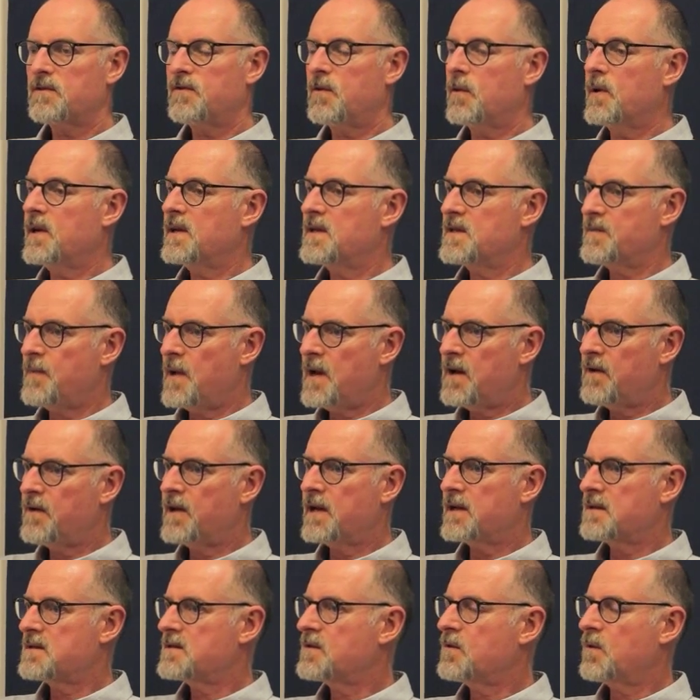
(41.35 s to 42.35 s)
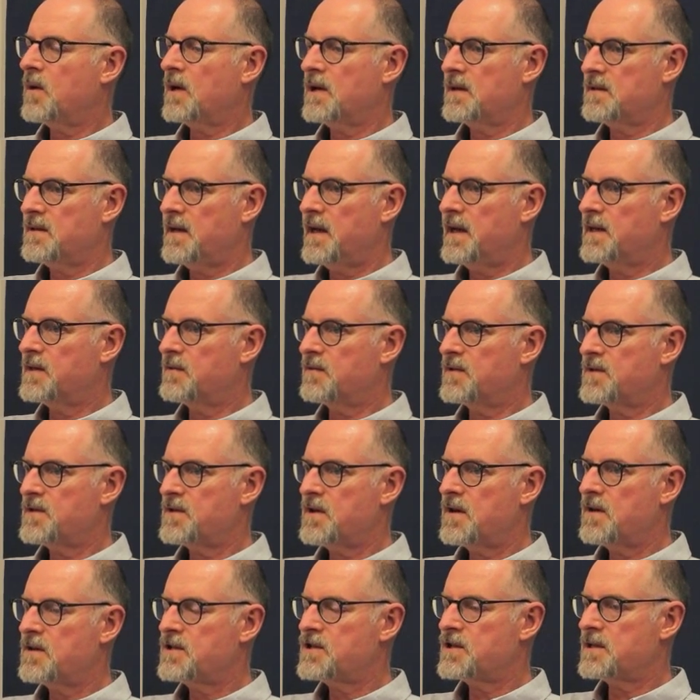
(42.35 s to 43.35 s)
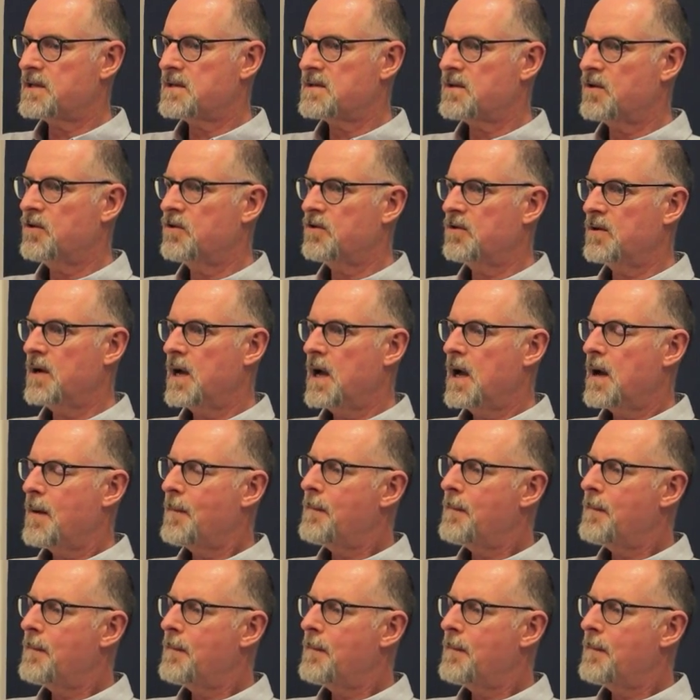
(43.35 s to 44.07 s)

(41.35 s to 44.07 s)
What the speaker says: for experienced qualitative researchers who